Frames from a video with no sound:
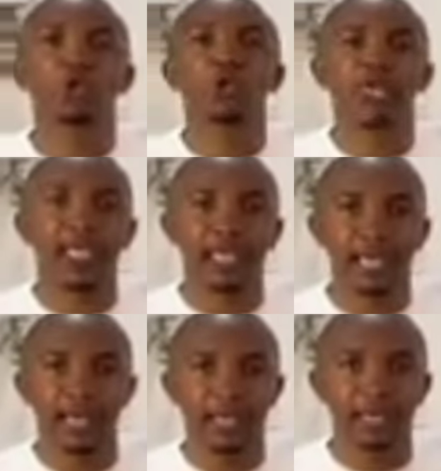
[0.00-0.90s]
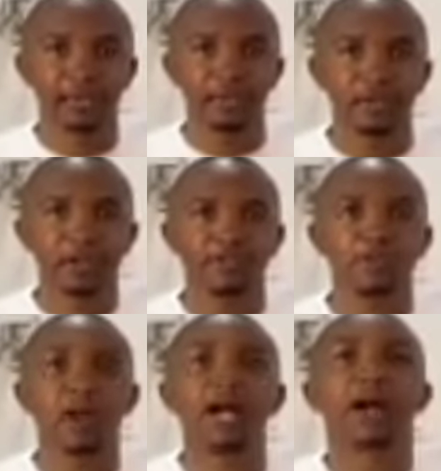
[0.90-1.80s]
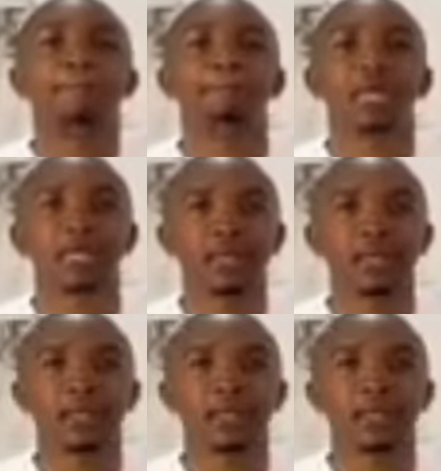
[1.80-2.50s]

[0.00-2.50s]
Kirinyaga for a campaign